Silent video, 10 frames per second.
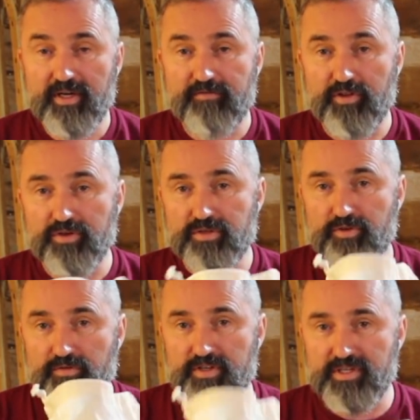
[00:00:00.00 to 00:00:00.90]
For those of
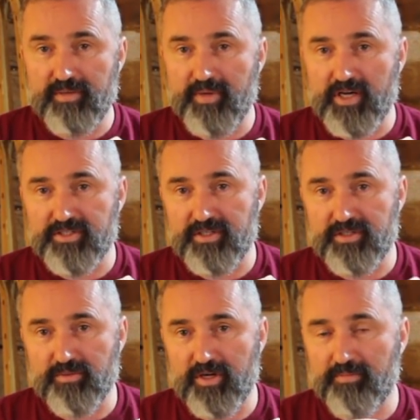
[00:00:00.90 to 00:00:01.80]
you visiting Boston
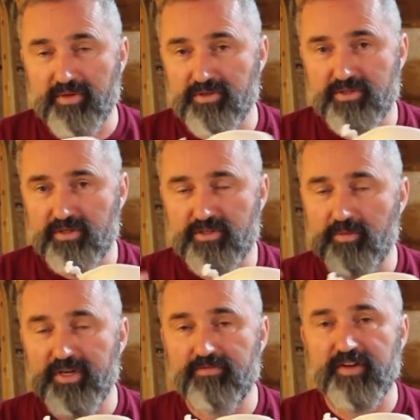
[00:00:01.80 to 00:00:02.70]
as well, there's so
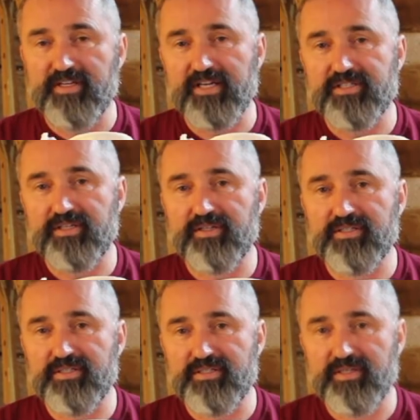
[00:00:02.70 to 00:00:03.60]
many fantastic things
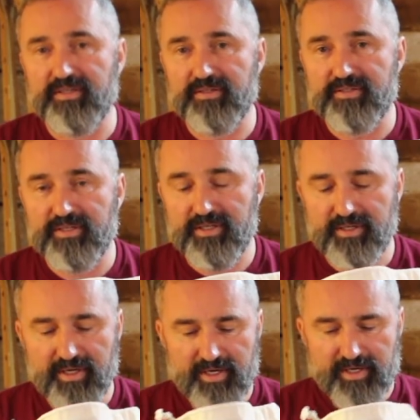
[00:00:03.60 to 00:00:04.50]
to see in the city,
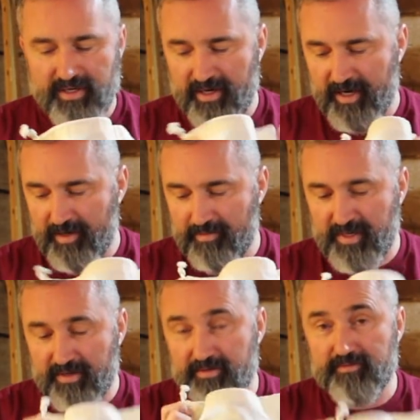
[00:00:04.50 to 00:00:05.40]

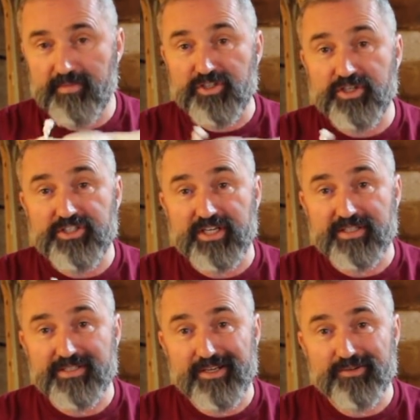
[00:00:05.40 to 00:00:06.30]
but make sure you check
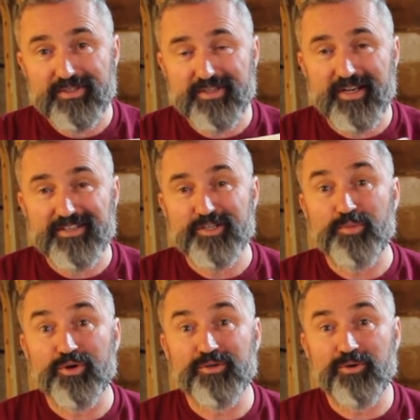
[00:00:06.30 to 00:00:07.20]
this out and
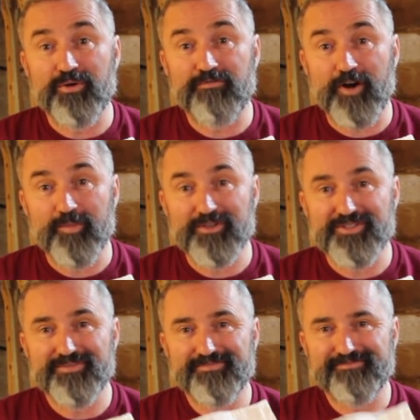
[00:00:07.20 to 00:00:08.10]
support your local farmers.